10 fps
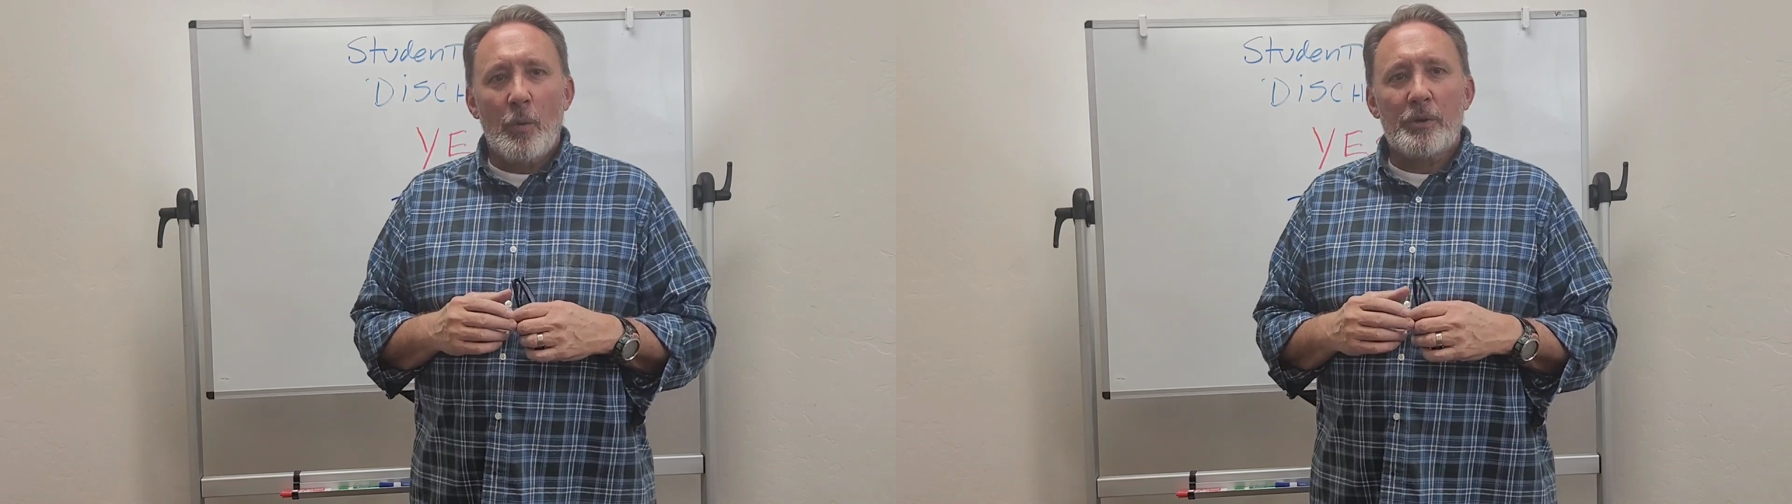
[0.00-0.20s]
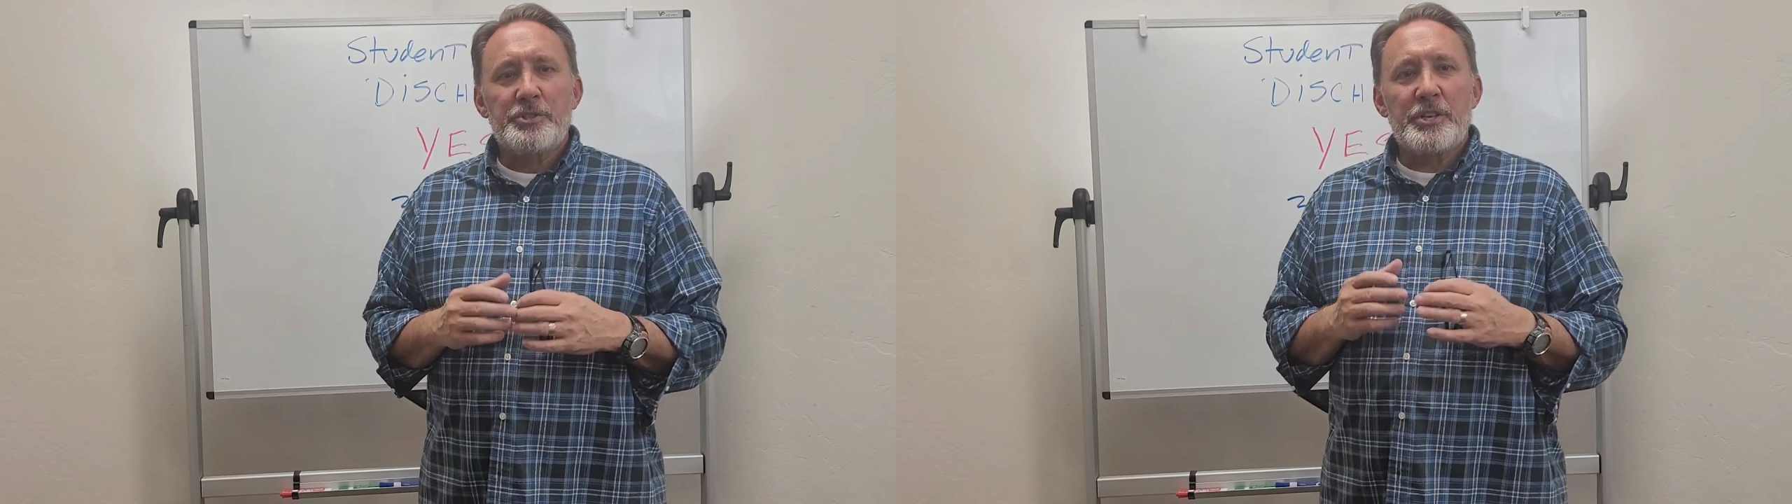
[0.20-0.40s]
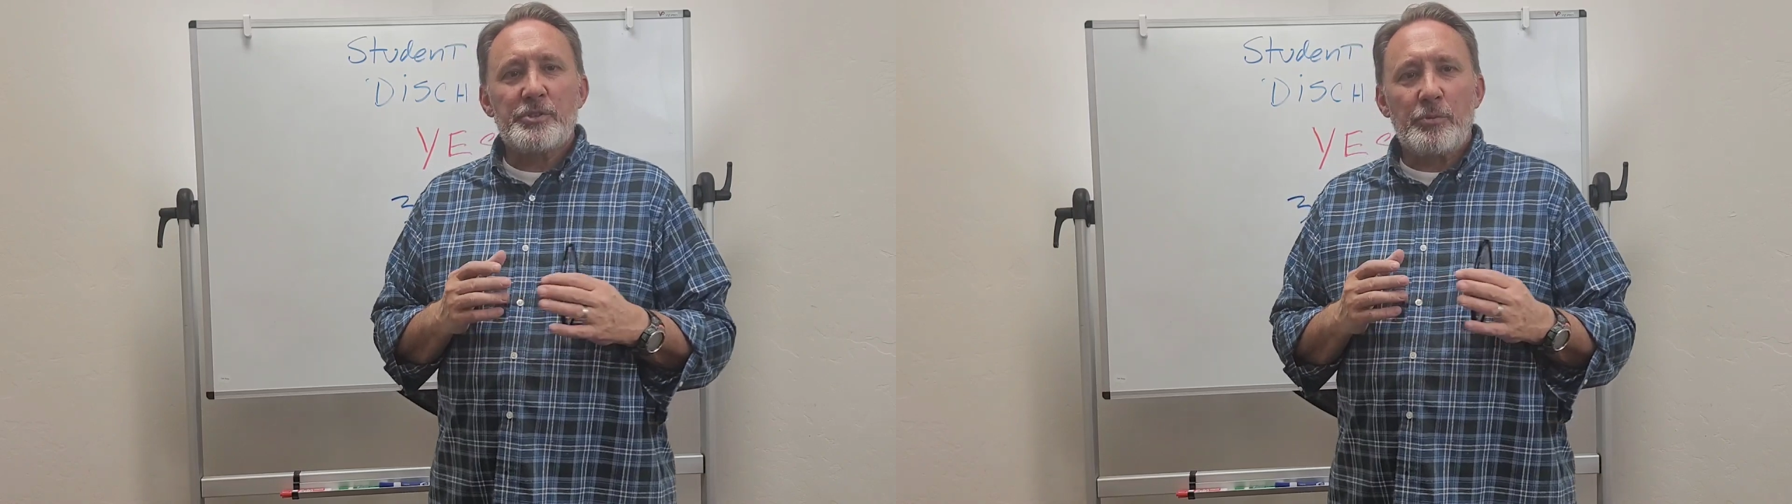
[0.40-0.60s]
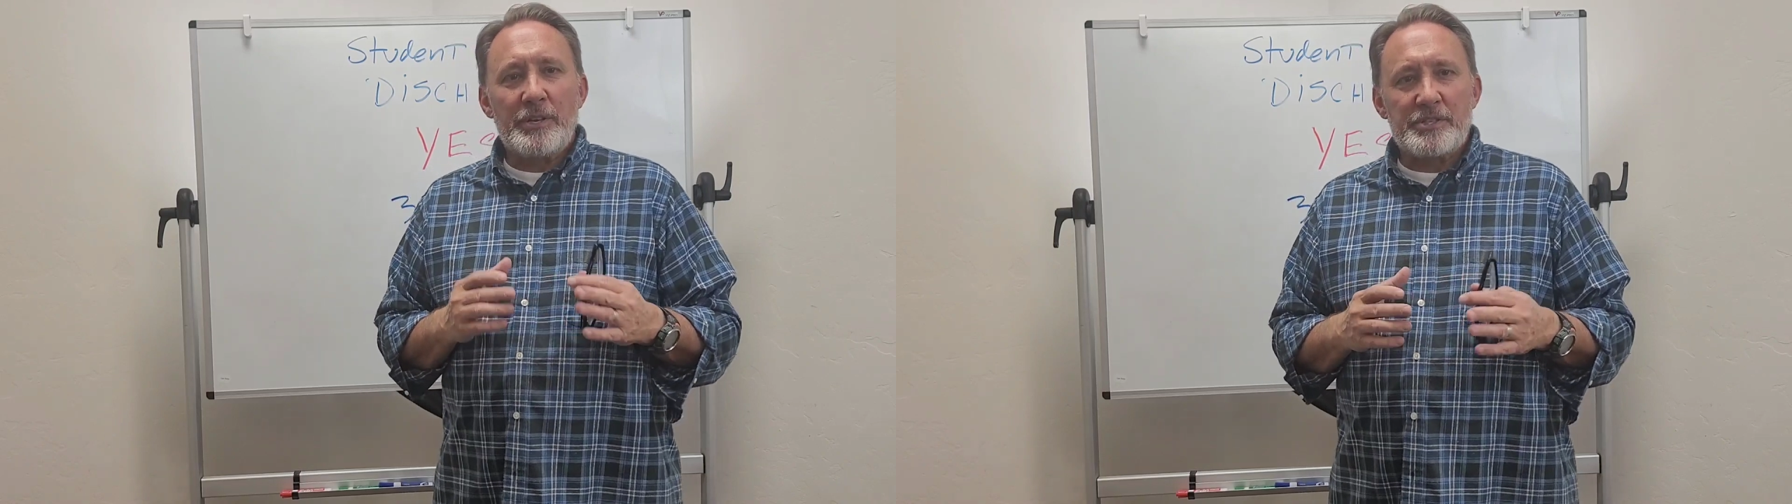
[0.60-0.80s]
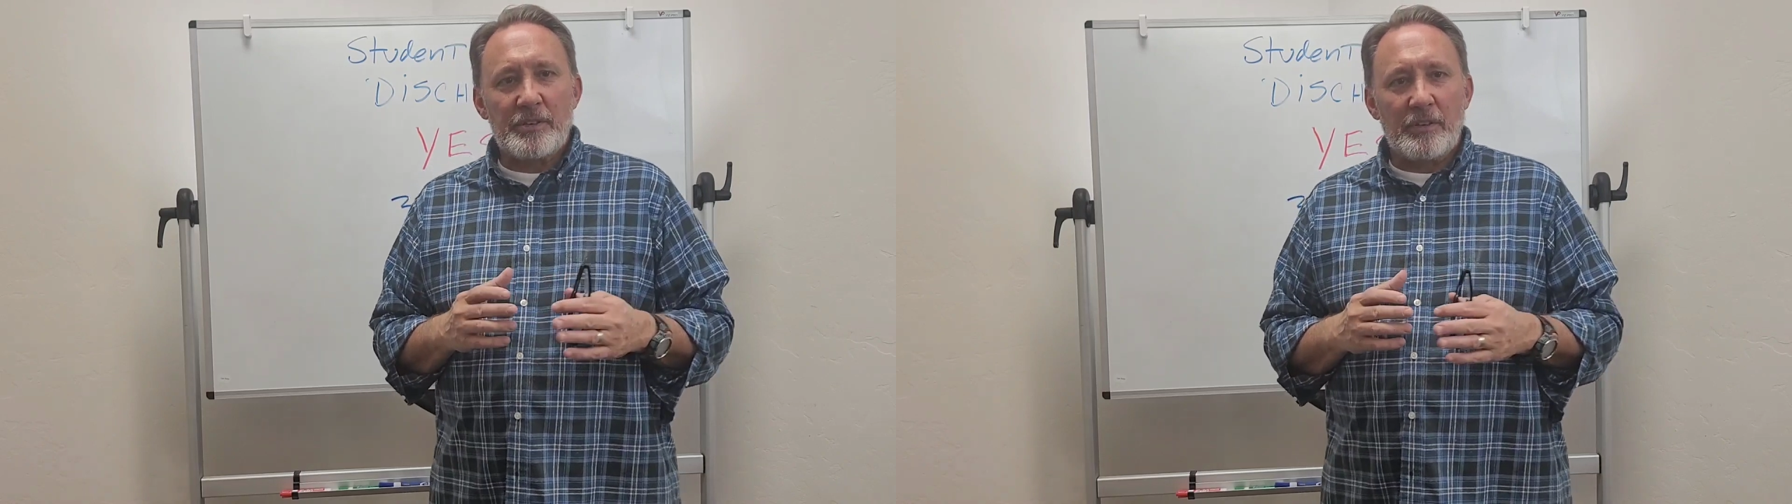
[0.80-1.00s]
Well, just
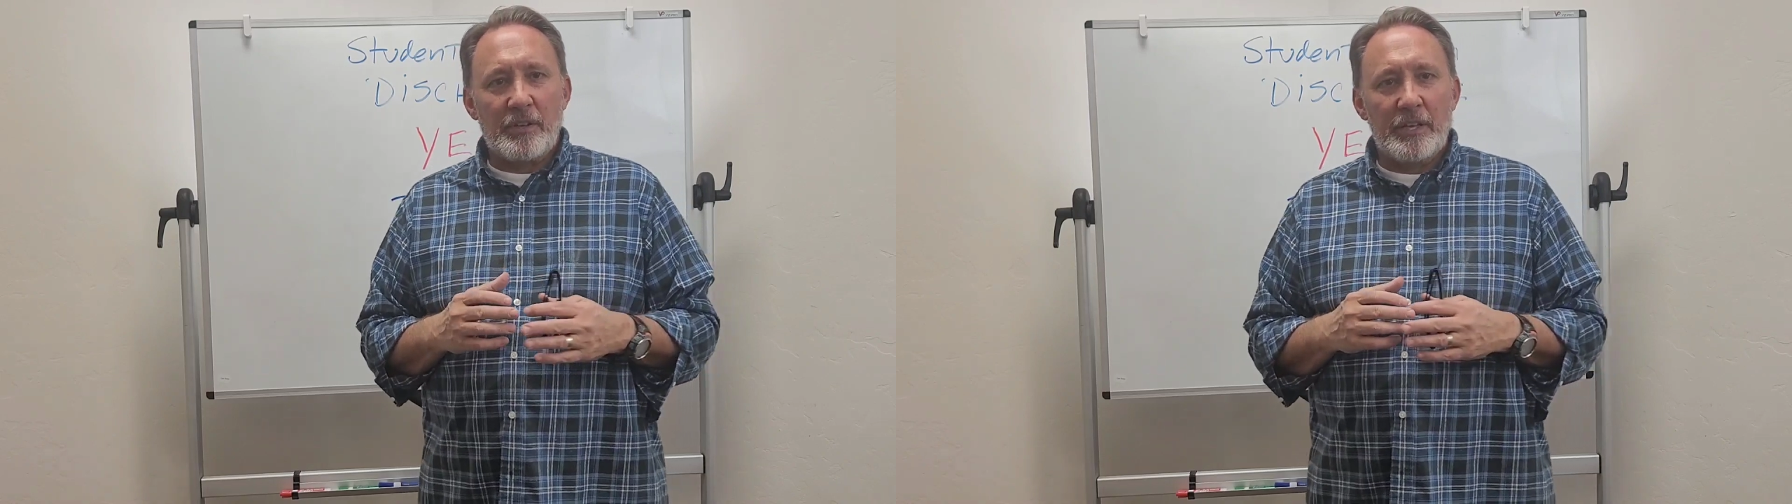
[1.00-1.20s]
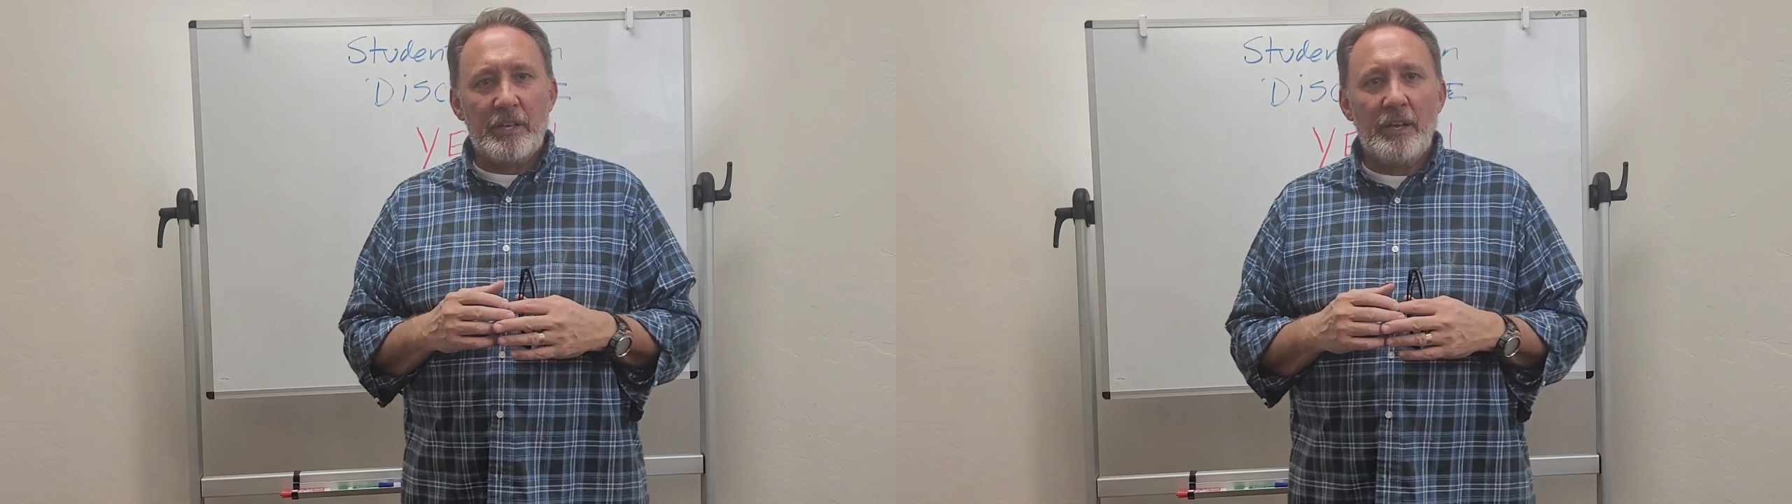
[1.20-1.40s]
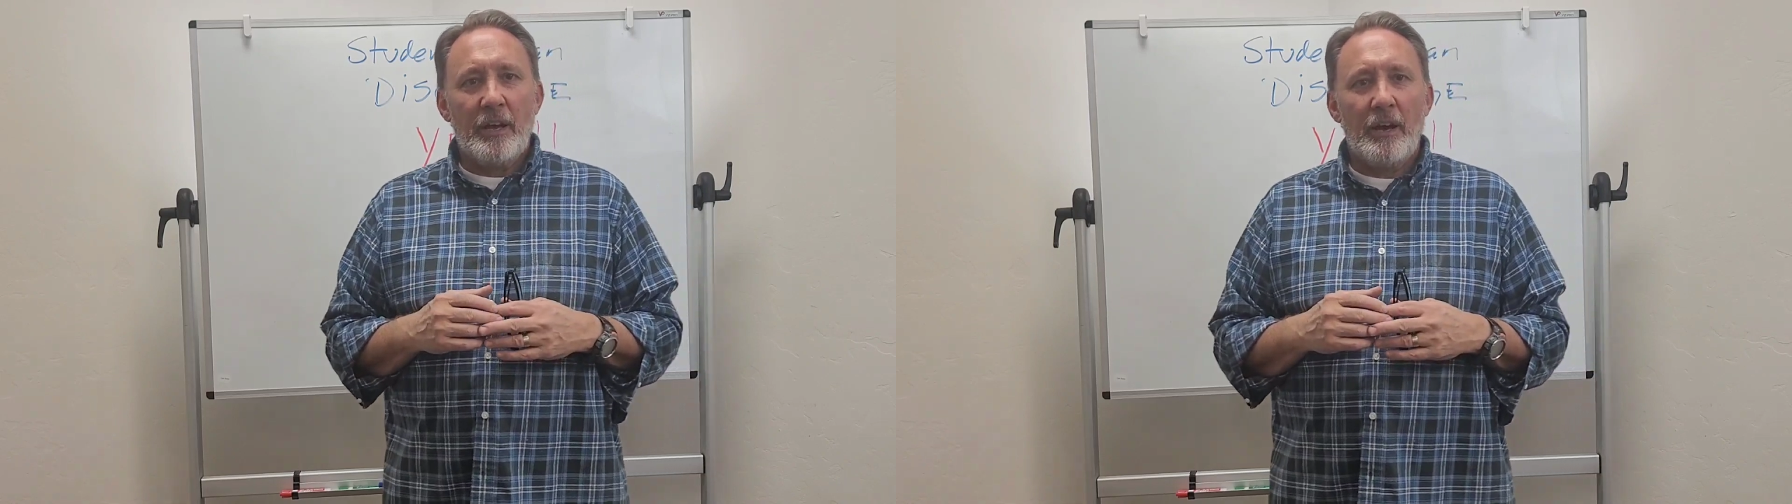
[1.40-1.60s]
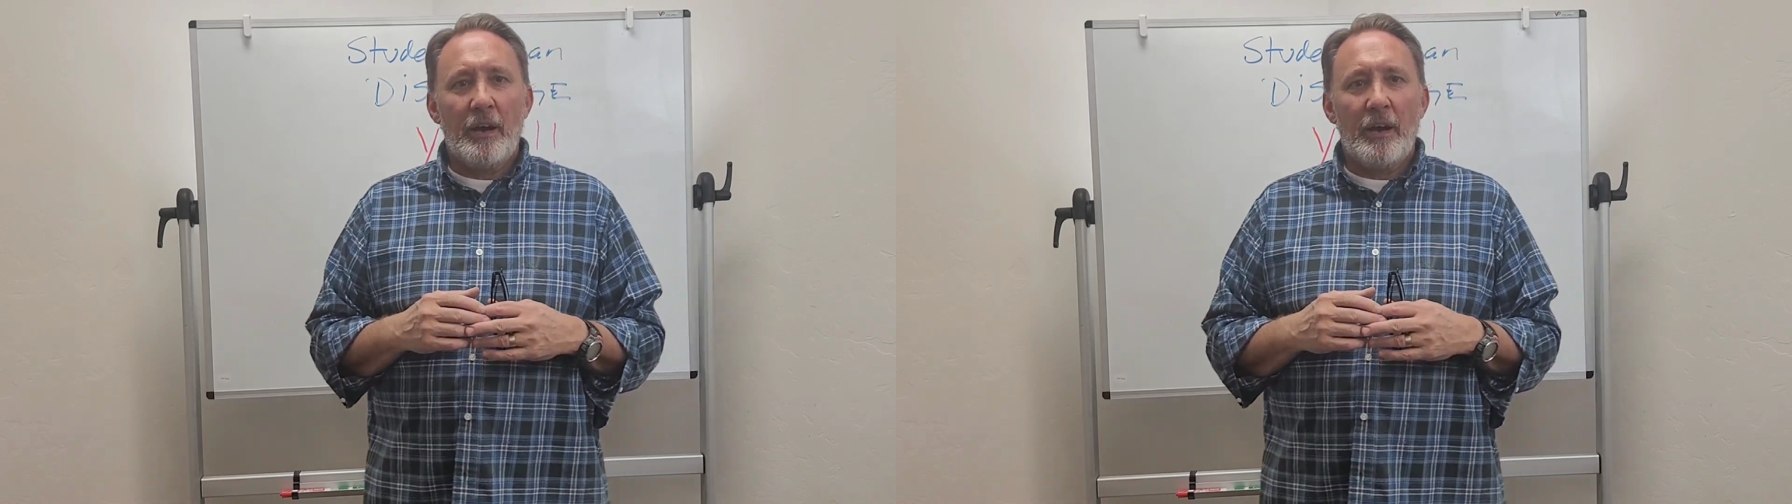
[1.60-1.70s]
recently,